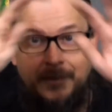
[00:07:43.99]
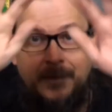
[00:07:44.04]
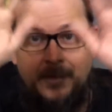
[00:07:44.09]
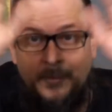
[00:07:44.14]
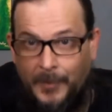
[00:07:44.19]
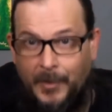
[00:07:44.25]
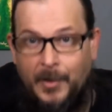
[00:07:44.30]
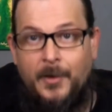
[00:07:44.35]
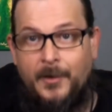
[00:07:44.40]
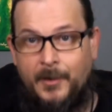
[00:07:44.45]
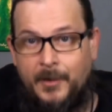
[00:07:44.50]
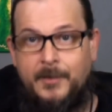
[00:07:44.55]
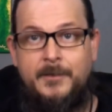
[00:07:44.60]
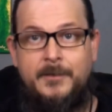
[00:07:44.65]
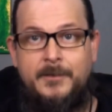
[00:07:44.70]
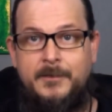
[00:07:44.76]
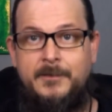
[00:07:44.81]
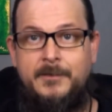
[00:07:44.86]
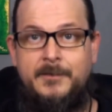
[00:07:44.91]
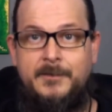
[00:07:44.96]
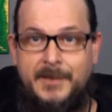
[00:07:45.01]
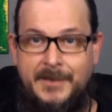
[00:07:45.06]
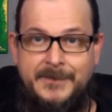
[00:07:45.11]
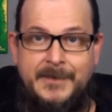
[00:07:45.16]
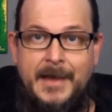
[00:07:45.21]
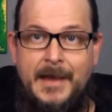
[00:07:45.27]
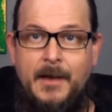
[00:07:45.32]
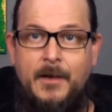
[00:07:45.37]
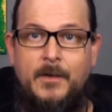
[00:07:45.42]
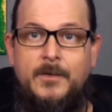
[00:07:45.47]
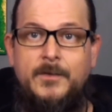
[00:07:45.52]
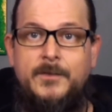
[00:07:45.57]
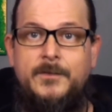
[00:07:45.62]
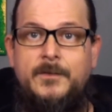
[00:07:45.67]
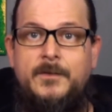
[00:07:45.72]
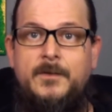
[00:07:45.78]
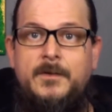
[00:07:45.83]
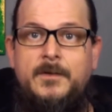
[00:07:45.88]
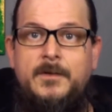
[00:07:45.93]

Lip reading: a barn. That's a house.